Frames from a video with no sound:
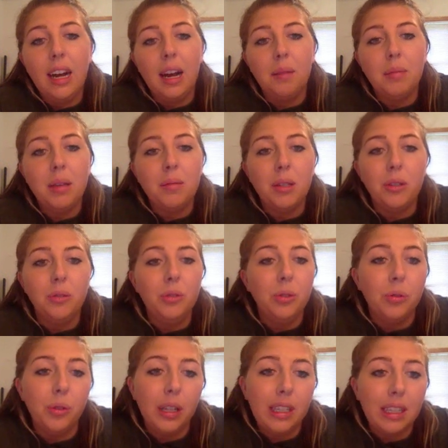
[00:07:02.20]
Maybe you
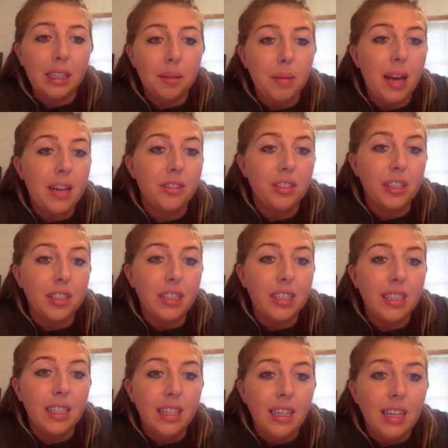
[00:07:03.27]
do like an
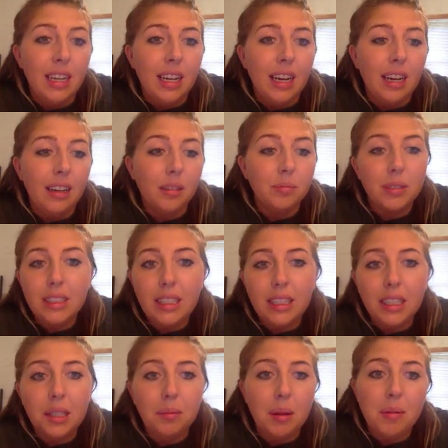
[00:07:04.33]
imaginary
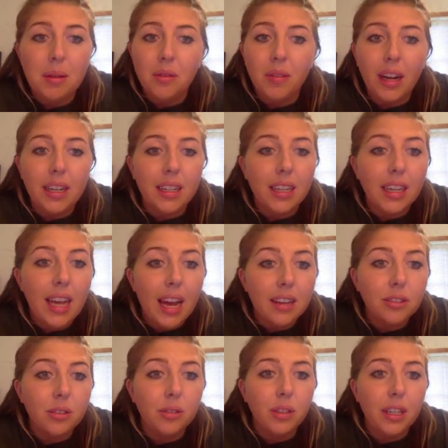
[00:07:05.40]
scene. Maybe you find a
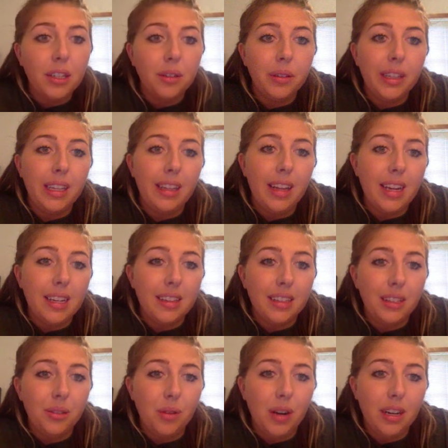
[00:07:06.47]
castle that you really like that
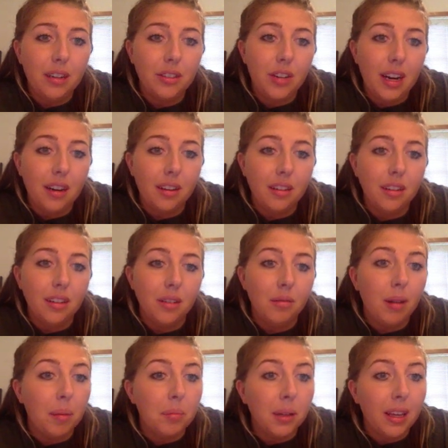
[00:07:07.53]
you want to try to
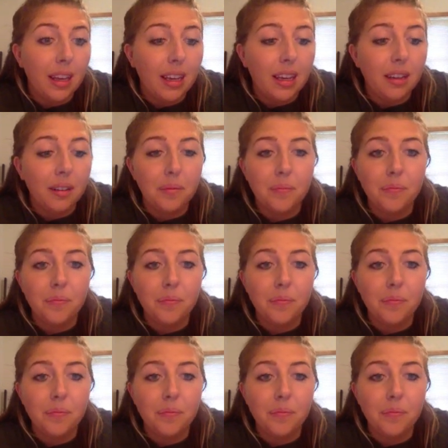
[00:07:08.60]
replicate.